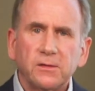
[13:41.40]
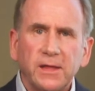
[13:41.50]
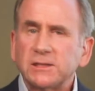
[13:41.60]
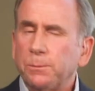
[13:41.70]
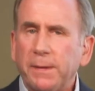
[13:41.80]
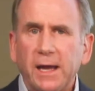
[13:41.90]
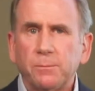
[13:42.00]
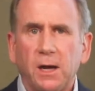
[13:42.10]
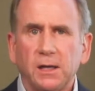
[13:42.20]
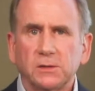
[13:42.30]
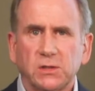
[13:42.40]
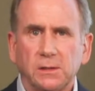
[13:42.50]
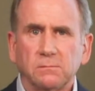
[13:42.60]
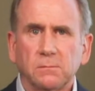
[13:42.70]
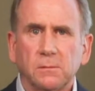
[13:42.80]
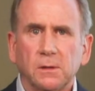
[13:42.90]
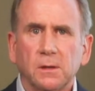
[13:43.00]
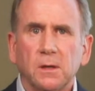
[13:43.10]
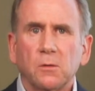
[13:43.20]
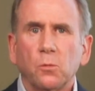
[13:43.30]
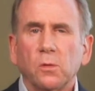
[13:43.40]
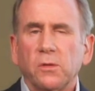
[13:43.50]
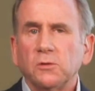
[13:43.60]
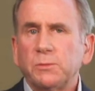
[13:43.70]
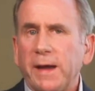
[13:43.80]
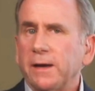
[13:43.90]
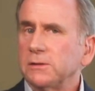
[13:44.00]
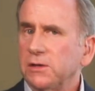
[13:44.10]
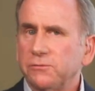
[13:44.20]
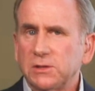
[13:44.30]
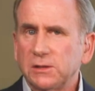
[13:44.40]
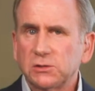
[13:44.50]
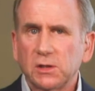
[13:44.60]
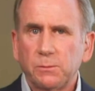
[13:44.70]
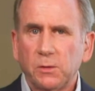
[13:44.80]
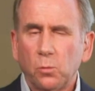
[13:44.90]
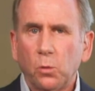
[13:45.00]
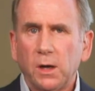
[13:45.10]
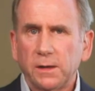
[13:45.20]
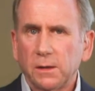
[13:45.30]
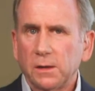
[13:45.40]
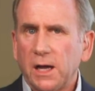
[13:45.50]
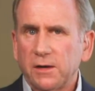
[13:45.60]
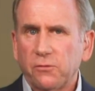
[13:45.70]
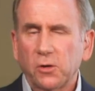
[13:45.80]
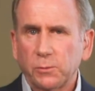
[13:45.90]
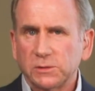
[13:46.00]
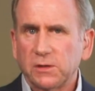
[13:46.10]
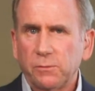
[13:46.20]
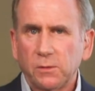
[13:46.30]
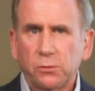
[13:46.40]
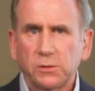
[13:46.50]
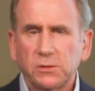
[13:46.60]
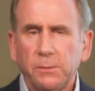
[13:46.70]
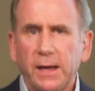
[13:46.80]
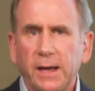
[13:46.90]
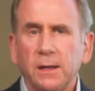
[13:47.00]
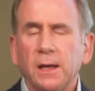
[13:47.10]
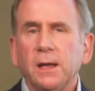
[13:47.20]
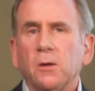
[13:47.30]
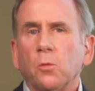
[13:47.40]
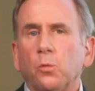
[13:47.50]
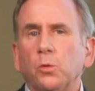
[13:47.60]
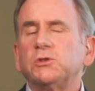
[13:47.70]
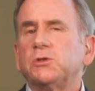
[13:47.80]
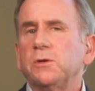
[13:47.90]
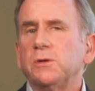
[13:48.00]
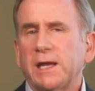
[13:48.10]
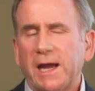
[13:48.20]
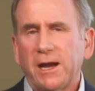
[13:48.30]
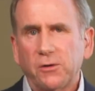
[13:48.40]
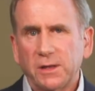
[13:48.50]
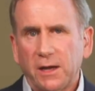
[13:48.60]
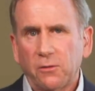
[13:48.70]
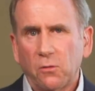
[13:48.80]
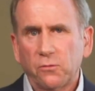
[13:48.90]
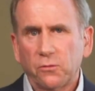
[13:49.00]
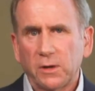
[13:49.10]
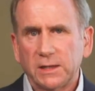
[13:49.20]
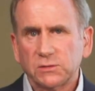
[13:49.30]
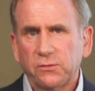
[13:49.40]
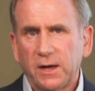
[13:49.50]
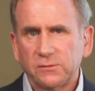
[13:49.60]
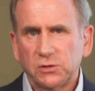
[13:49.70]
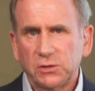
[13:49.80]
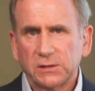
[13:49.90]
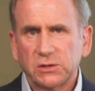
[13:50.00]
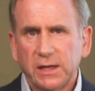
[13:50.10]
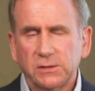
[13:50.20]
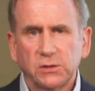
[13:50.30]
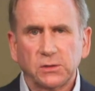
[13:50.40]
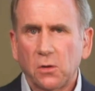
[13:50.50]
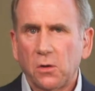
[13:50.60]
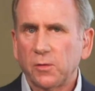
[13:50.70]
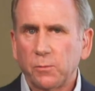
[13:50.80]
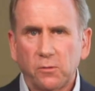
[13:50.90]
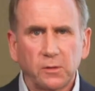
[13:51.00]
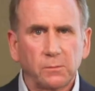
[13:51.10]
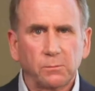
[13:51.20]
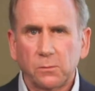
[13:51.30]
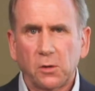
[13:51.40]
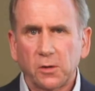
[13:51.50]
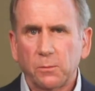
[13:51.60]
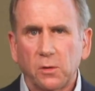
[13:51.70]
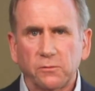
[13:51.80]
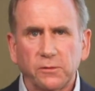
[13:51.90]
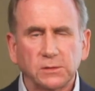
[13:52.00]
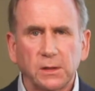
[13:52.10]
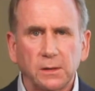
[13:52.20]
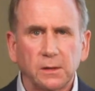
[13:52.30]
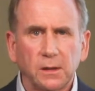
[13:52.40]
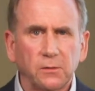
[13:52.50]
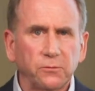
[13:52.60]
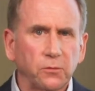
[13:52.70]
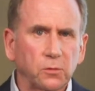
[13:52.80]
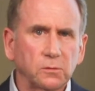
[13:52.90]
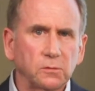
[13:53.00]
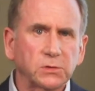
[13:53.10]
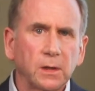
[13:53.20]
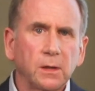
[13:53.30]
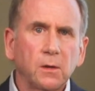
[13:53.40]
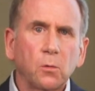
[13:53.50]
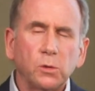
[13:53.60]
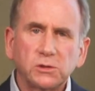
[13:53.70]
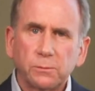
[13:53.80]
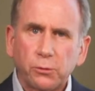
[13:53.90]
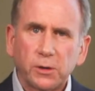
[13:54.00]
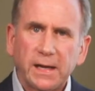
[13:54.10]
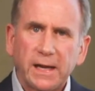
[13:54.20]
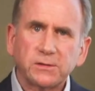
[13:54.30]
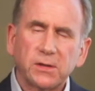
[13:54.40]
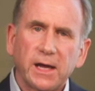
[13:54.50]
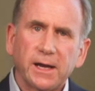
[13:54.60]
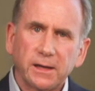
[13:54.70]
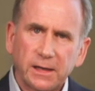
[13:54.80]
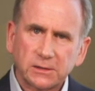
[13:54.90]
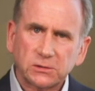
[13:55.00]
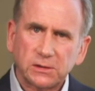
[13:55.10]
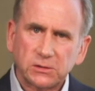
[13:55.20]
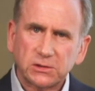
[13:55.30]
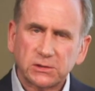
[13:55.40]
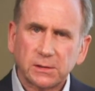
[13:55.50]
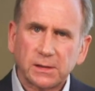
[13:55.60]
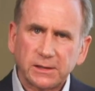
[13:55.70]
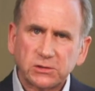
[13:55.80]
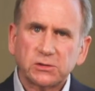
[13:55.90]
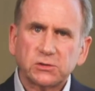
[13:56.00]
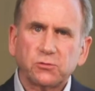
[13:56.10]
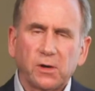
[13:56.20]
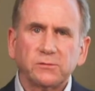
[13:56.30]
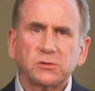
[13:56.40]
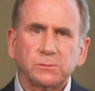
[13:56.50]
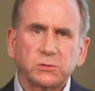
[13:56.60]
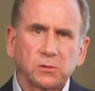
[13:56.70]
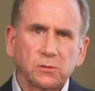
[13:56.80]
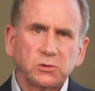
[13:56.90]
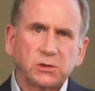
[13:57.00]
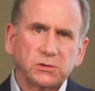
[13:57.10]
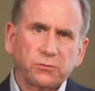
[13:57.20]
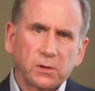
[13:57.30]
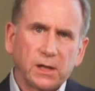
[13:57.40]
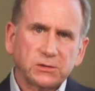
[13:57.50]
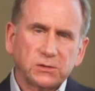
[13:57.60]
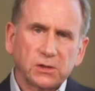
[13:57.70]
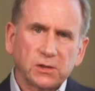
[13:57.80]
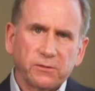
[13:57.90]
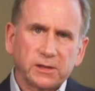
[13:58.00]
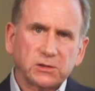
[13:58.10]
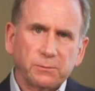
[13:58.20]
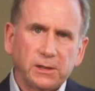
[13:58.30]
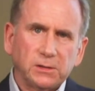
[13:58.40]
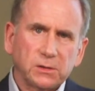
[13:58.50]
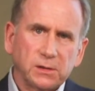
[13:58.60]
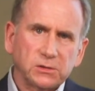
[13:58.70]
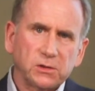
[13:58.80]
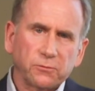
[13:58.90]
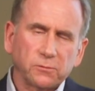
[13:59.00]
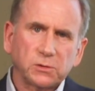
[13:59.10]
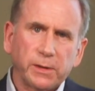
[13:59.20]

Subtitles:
That's bad policy. Those battles have essentially been won. A lot of arguments have been put to bed. We shouldn't carry that over as 5G extends into automotive into other verticals. We should put an end to that and actually let's drive some solutions for licensing of SCPs in these different